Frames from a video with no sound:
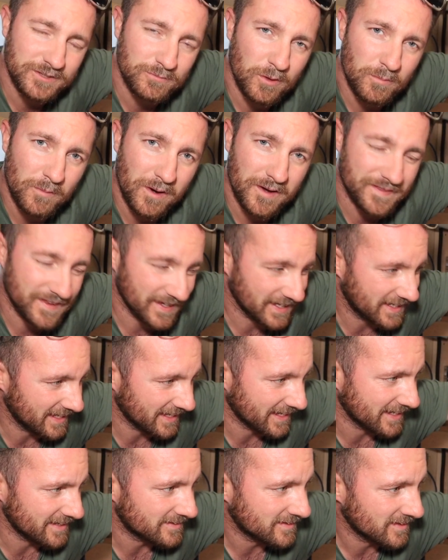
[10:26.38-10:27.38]
you what my thinking
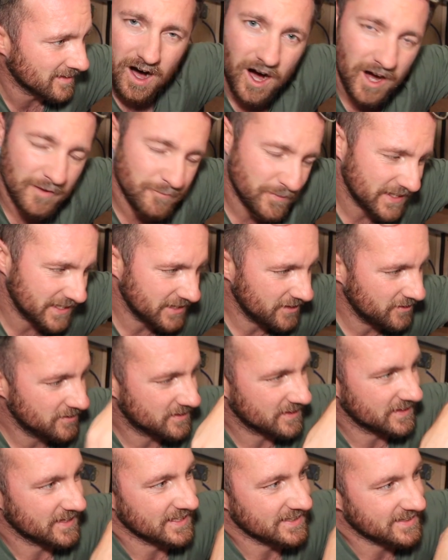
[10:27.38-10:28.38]
is. I've been
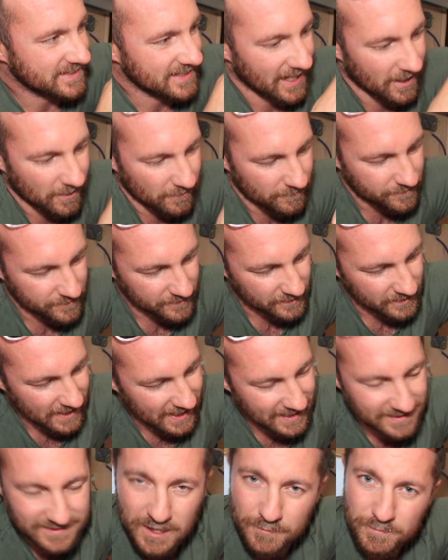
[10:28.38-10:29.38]
using this now for the
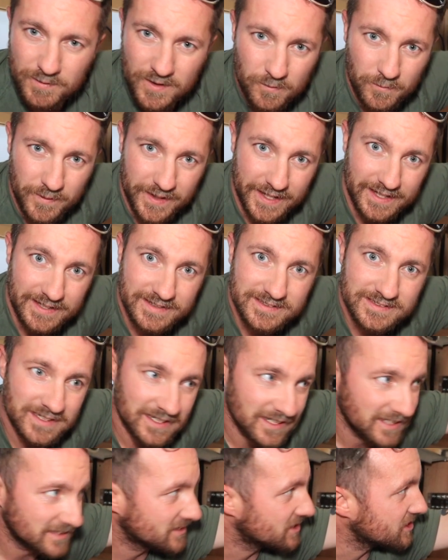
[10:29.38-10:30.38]
last couple of weeks
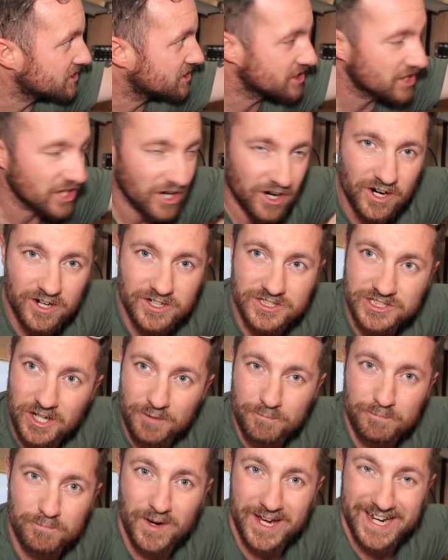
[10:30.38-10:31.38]
to charge up
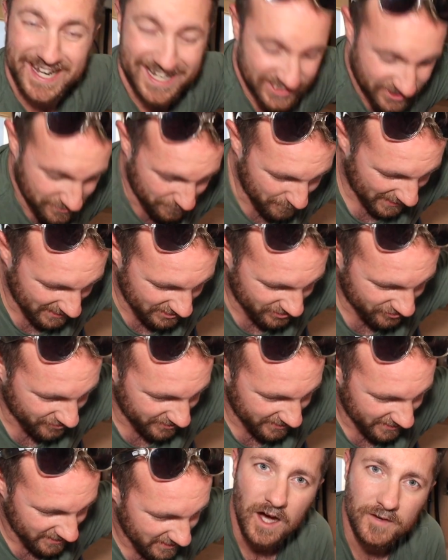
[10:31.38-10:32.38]
my leisure
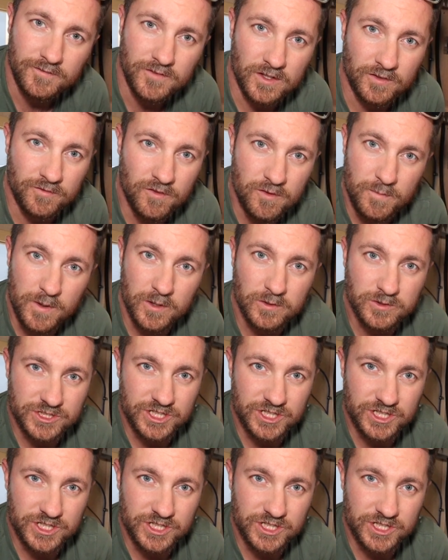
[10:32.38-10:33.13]
battery. I've got a remote